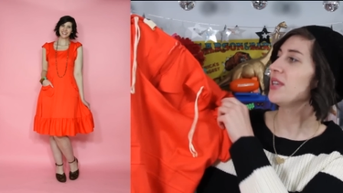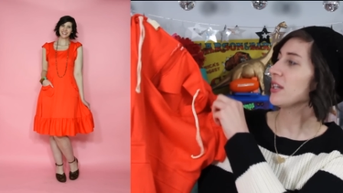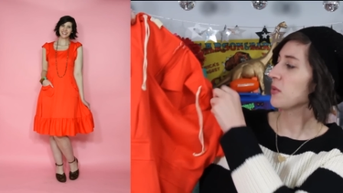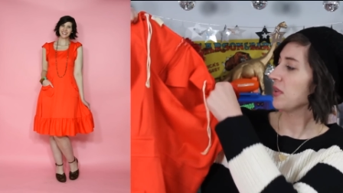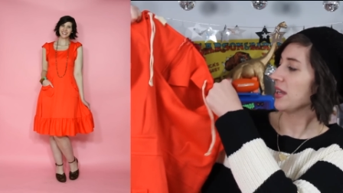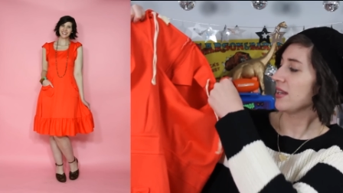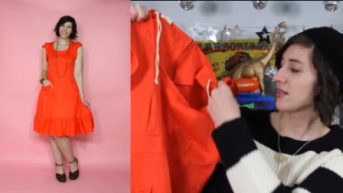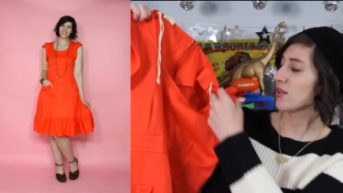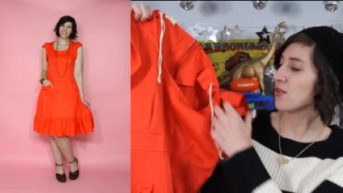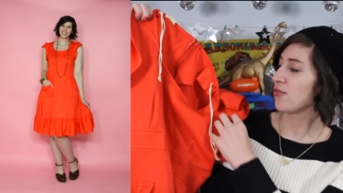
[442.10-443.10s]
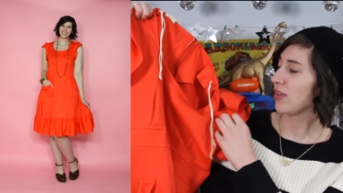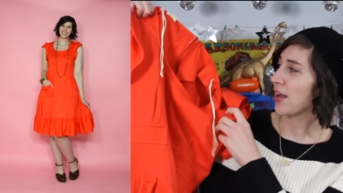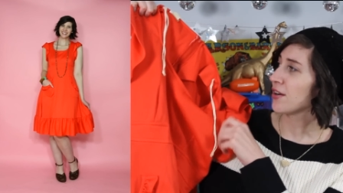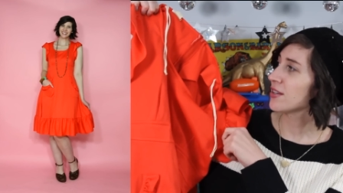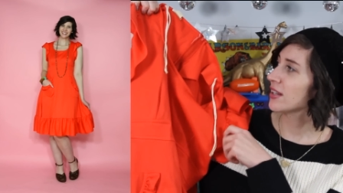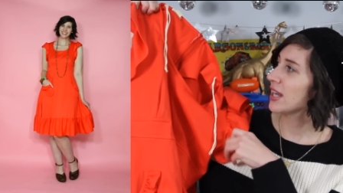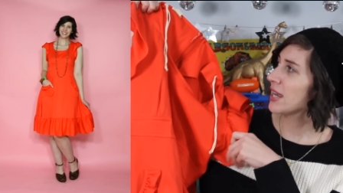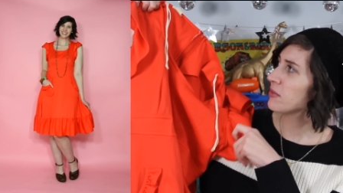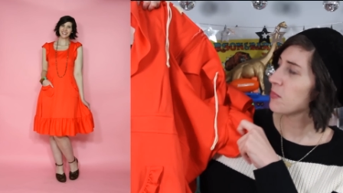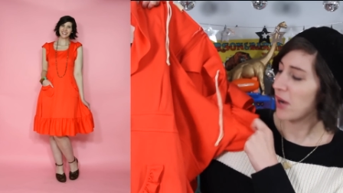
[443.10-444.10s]
obsessed with like these little flutter
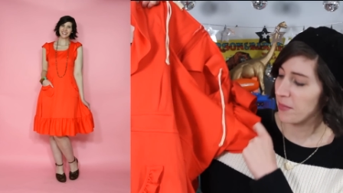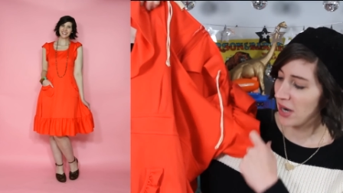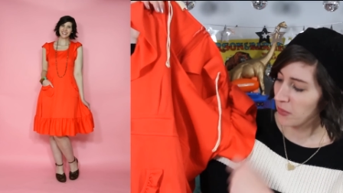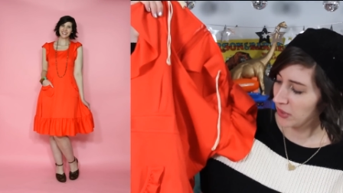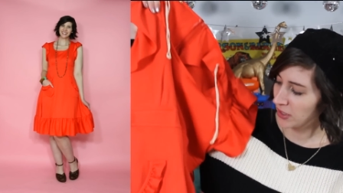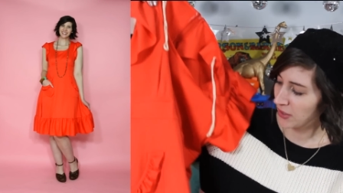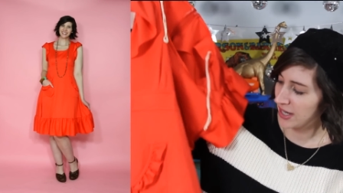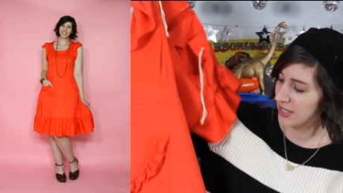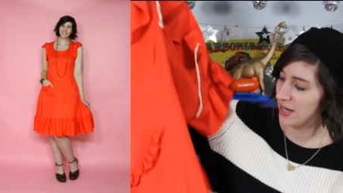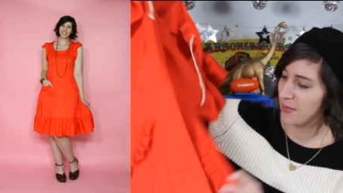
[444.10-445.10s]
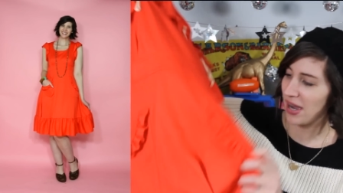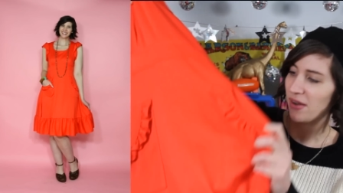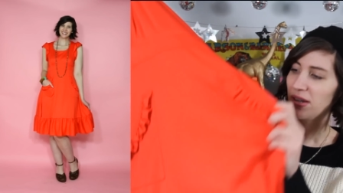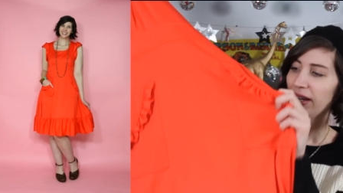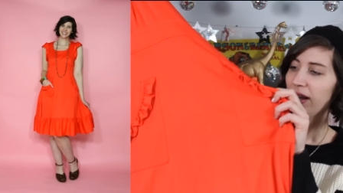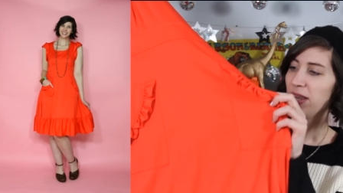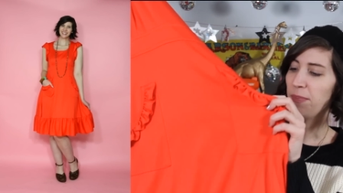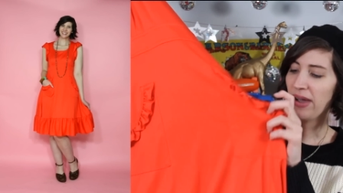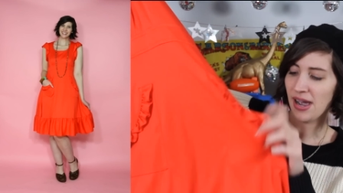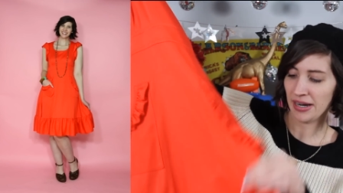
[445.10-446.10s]
sleeves, but I'm not really crazy about
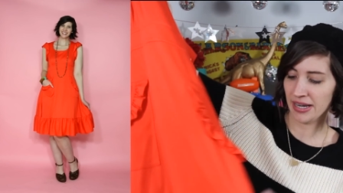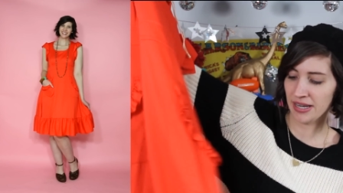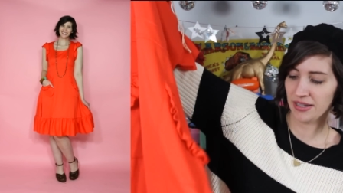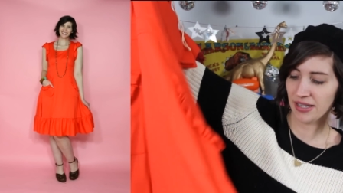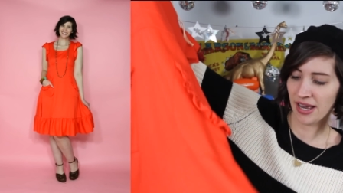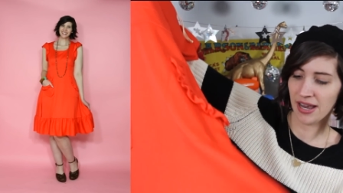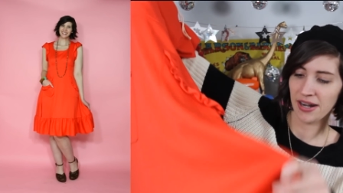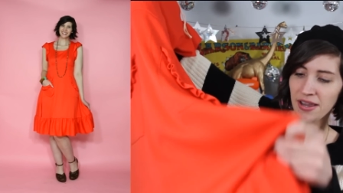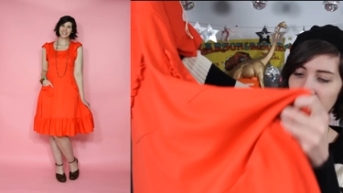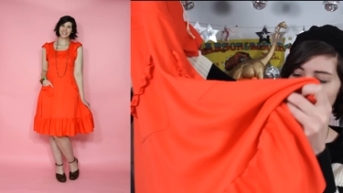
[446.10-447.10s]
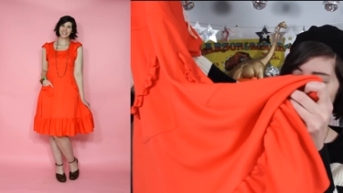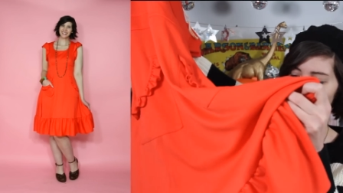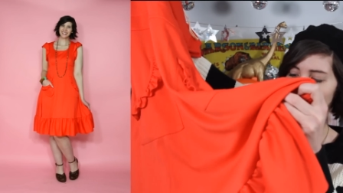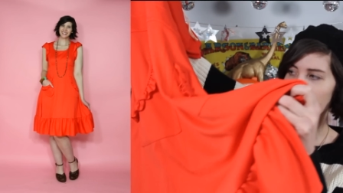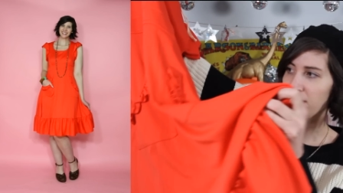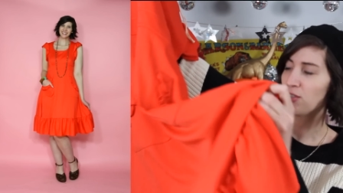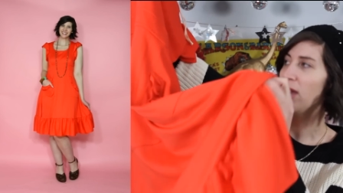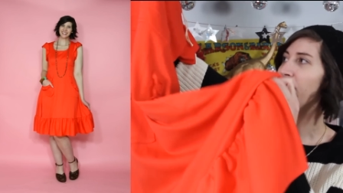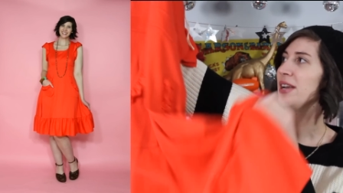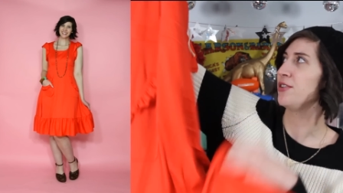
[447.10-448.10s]
the pockets and the hemline,
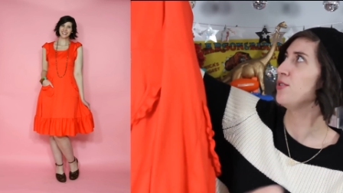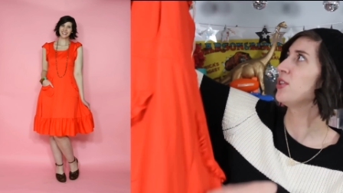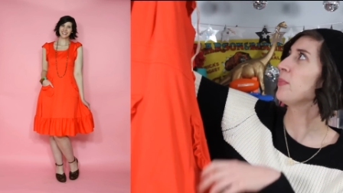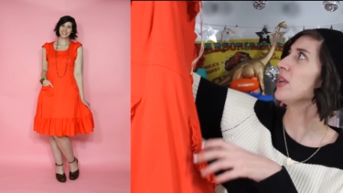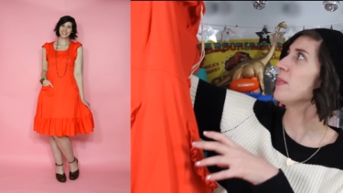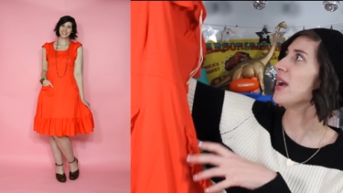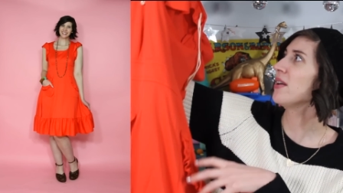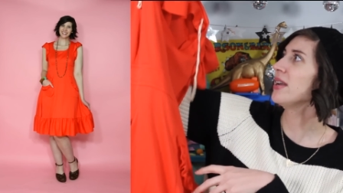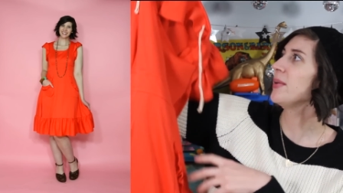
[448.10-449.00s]
so I might do something about